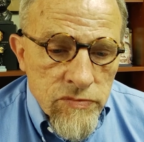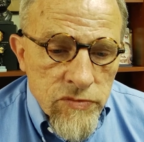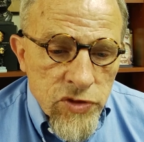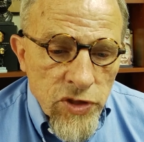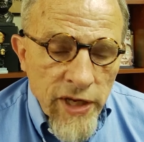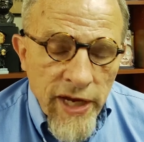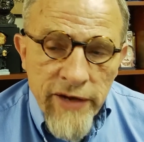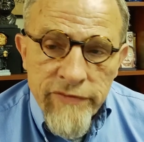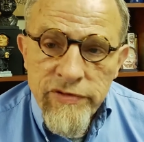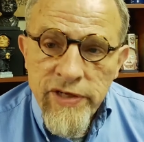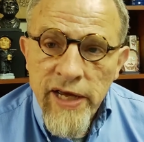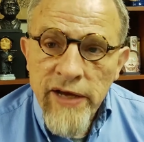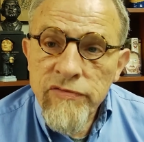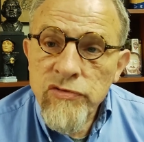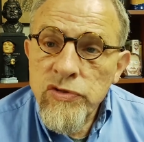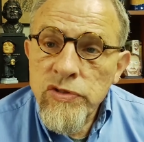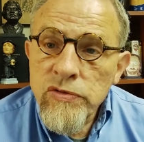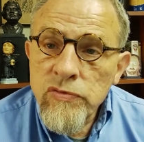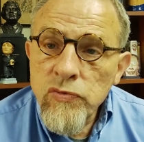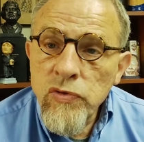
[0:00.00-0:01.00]
you have to
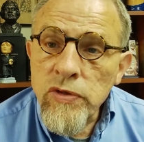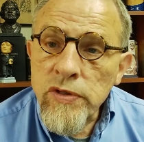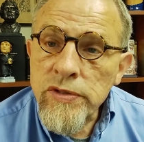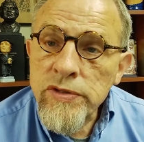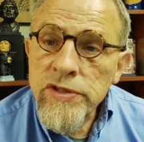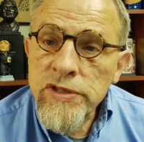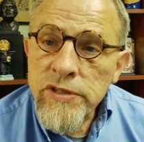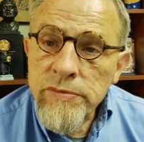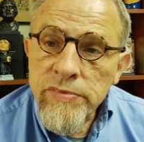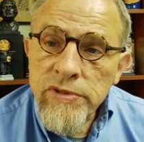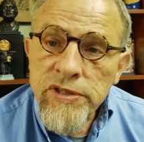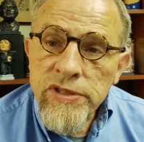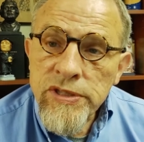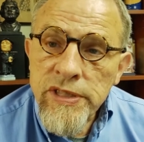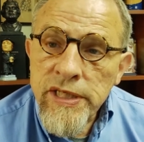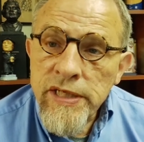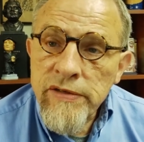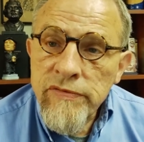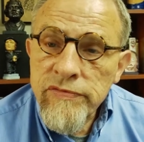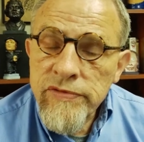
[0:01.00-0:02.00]
have good works to be
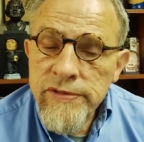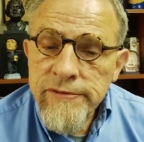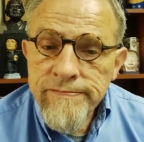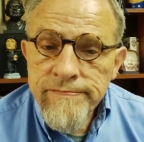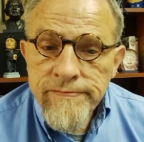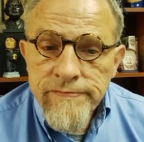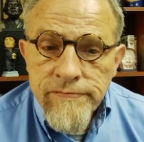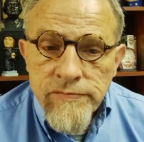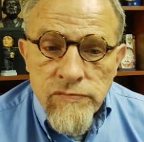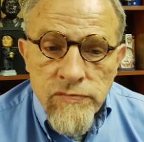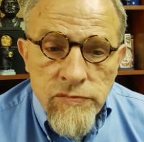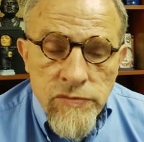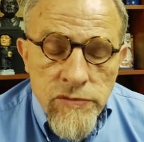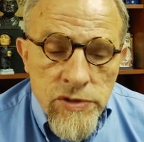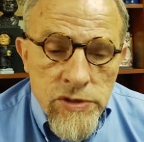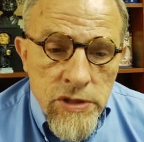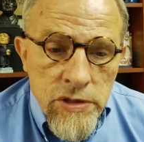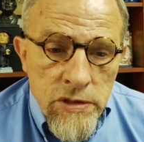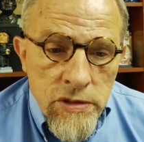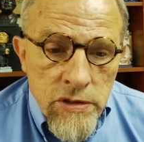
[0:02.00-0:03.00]
saved.
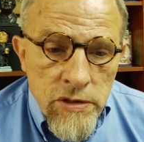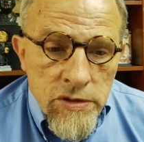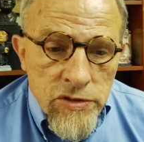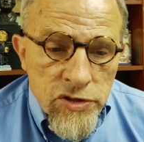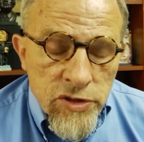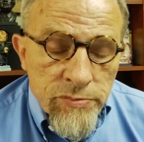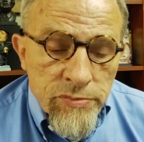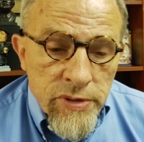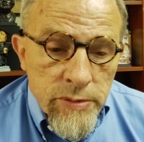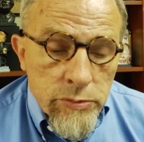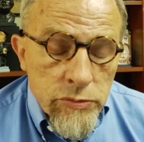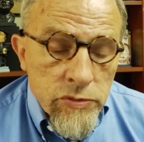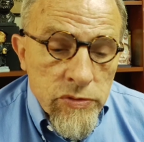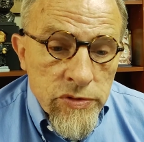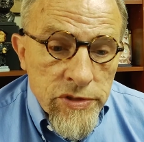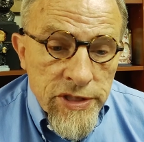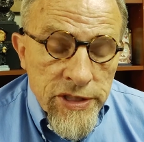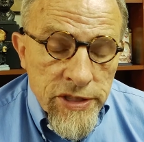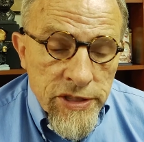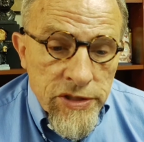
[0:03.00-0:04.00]
Some people
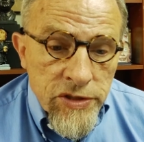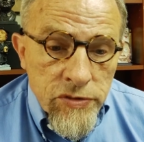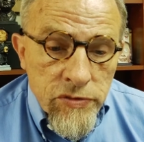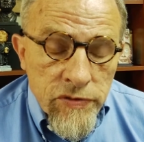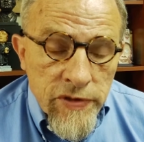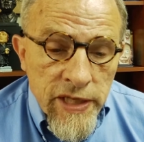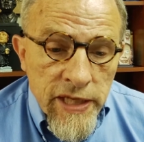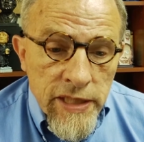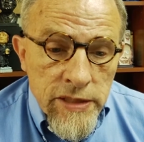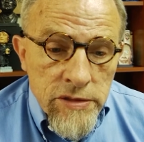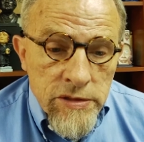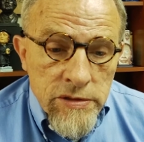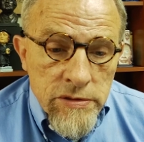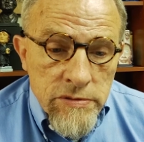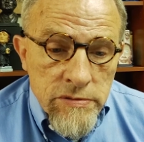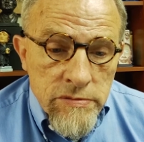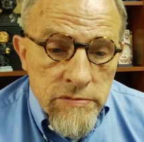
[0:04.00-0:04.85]
will tell you that